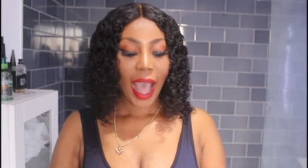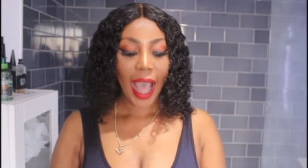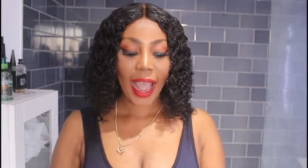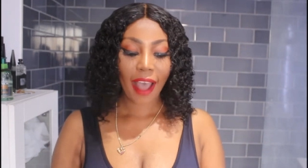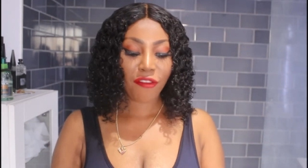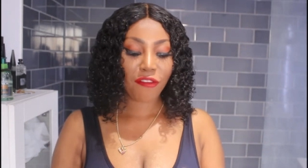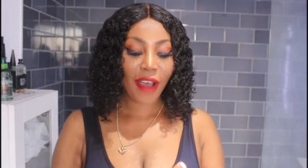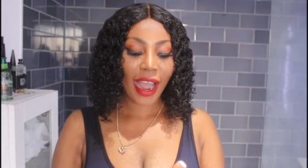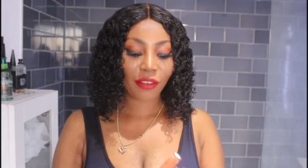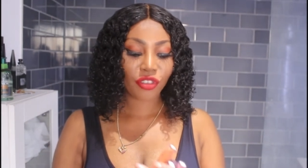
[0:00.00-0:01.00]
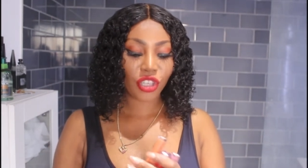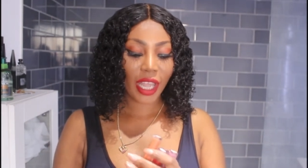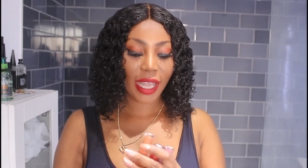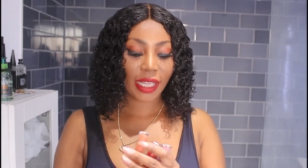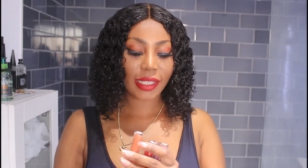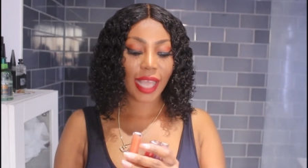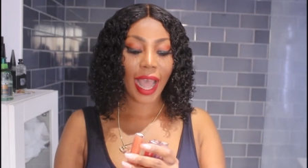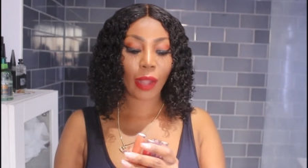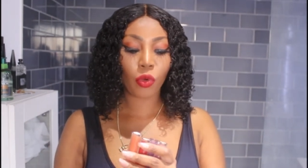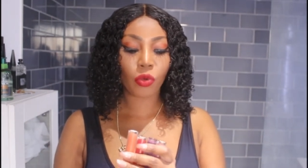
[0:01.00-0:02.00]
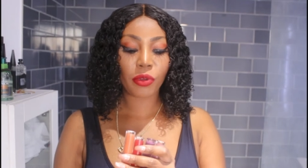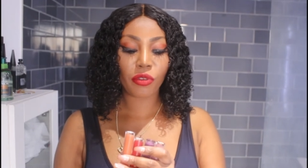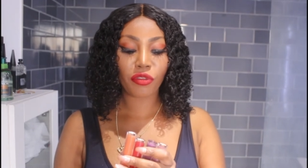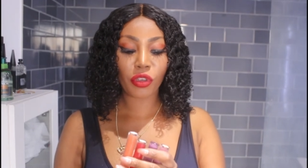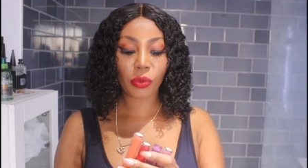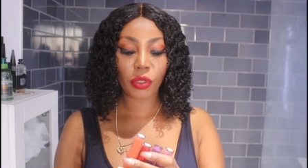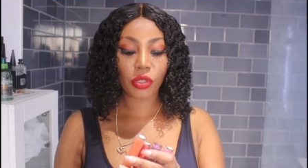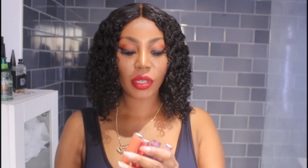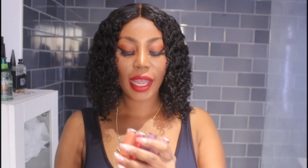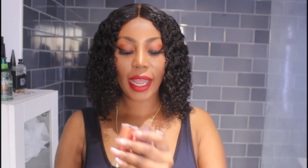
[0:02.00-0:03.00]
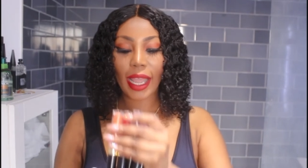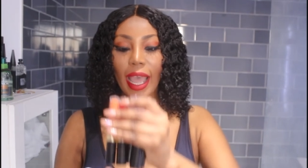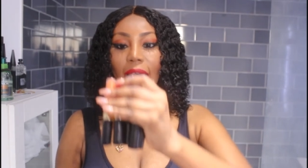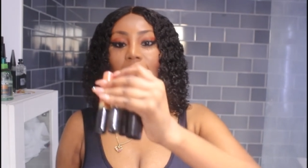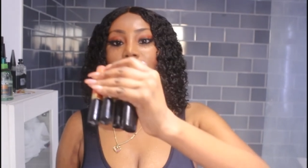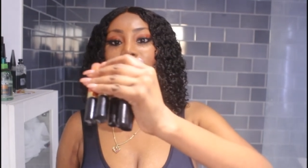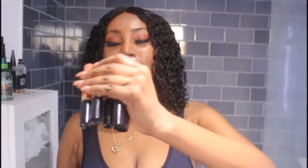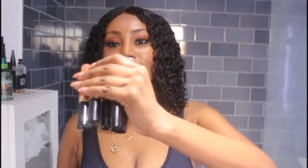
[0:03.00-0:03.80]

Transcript: i have five shades i will be reviewing today and